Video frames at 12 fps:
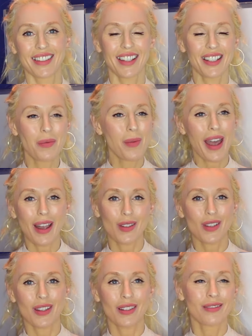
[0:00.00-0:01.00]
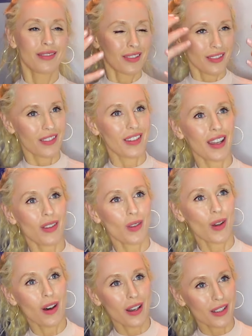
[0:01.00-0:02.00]
and imagine that
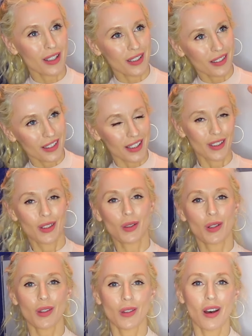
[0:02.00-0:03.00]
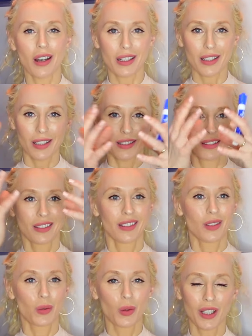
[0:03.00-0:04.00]
thought and your thought
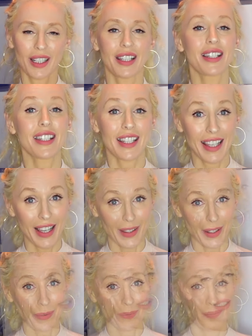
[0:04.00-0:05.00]
working together.